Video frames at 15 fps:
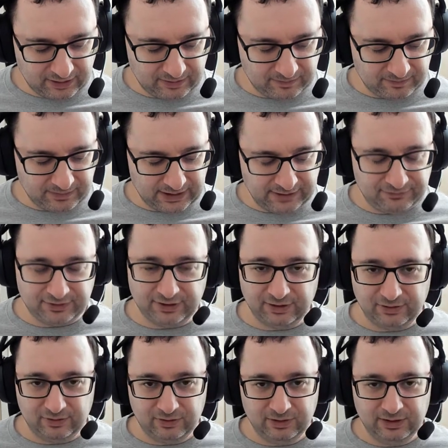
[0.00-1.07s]
Even
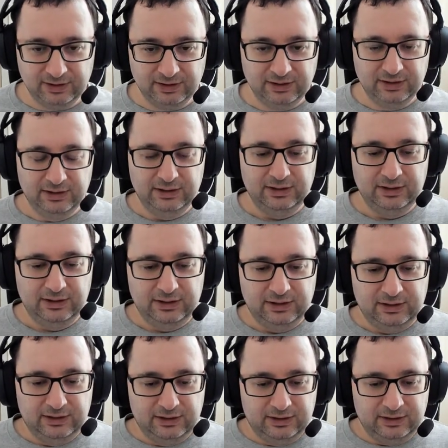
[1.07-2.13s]
though
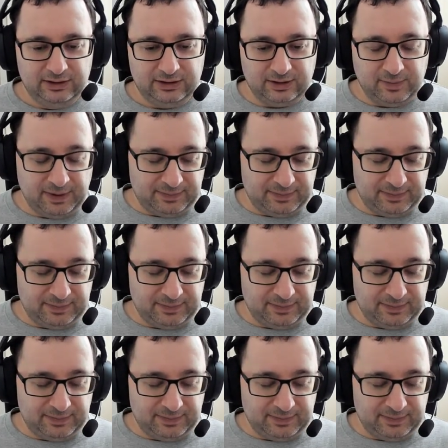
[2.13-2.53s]
there may